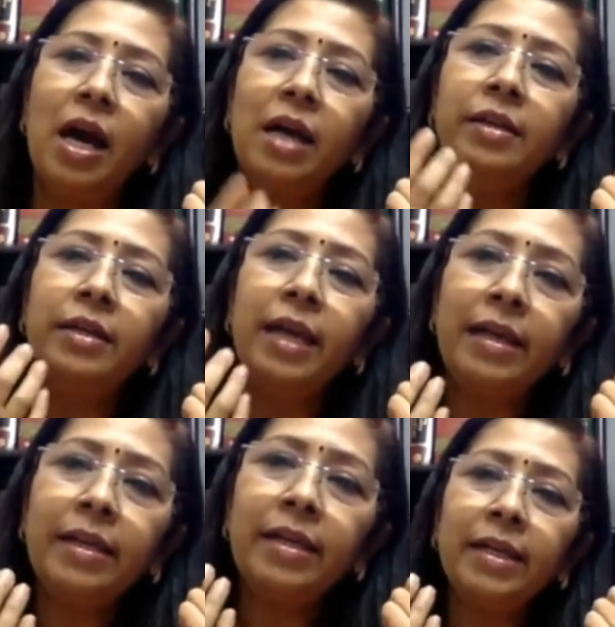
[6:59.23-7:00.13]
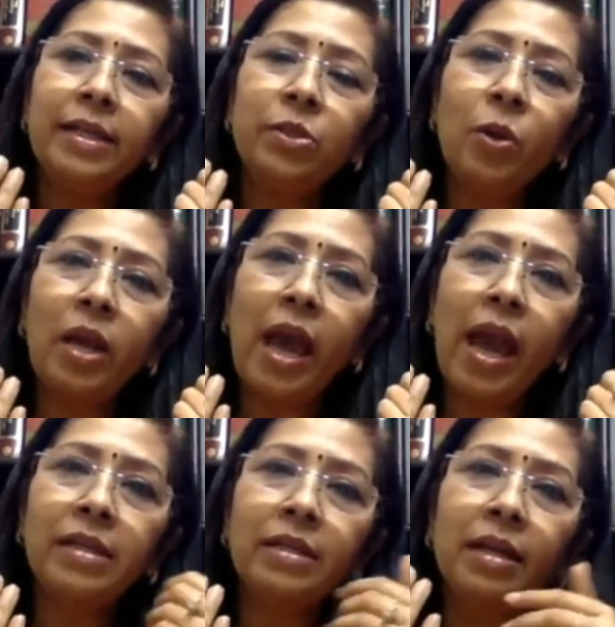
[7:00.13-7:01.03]
Under Delhi Control
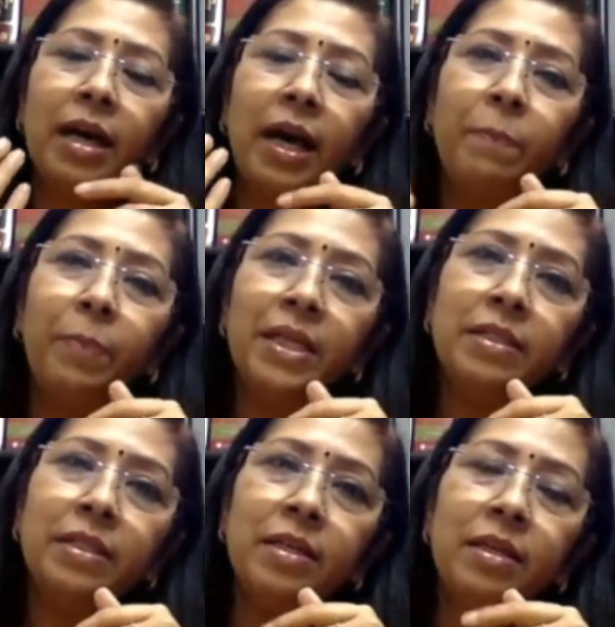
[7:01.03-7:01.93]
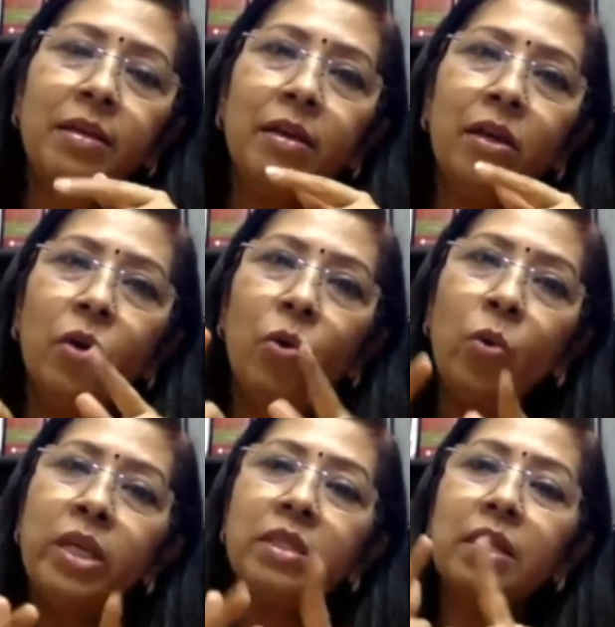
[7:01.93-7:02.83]
Act, a person
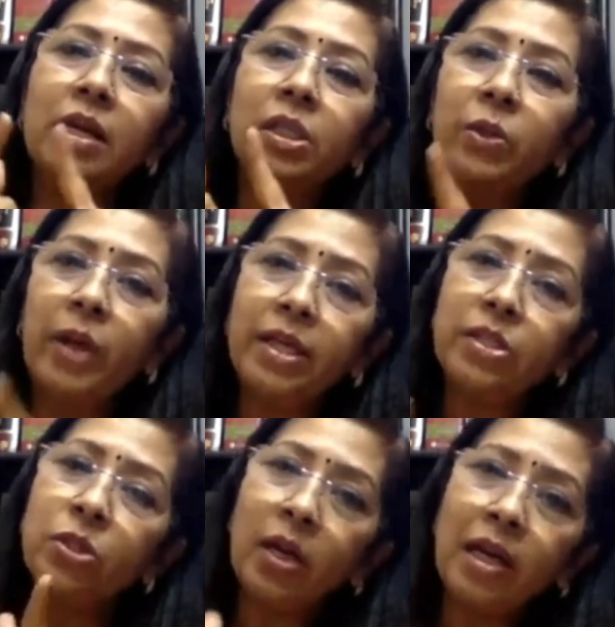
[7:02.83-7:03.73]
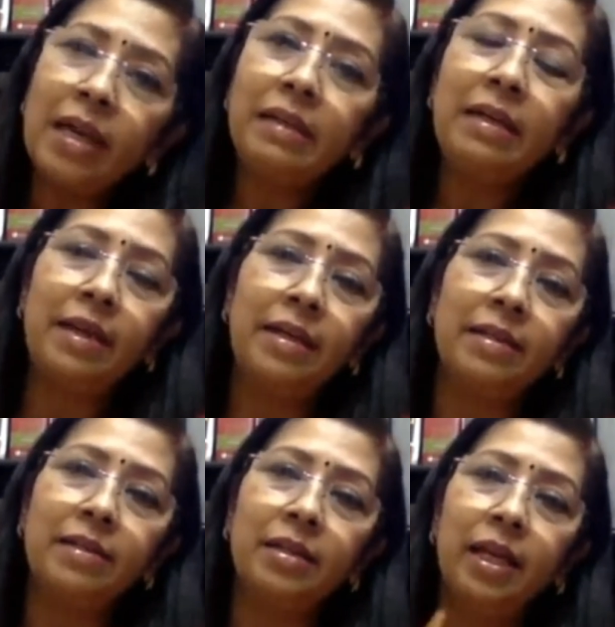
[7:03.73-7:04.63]
who is authorized to collect the
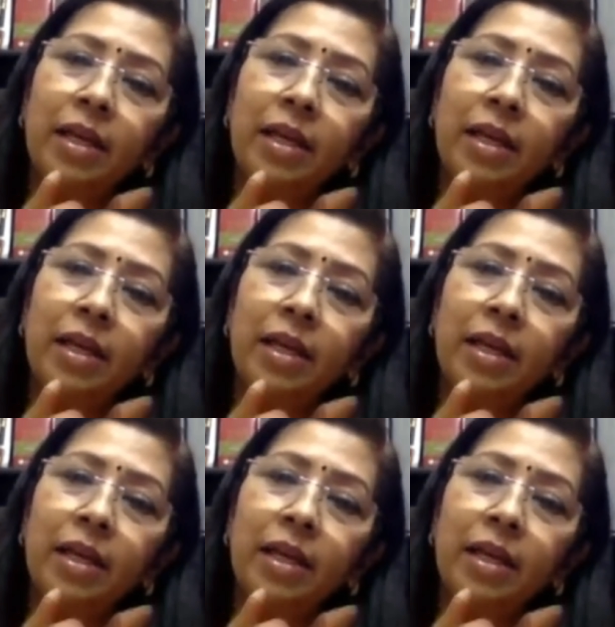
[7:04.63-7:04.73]
rent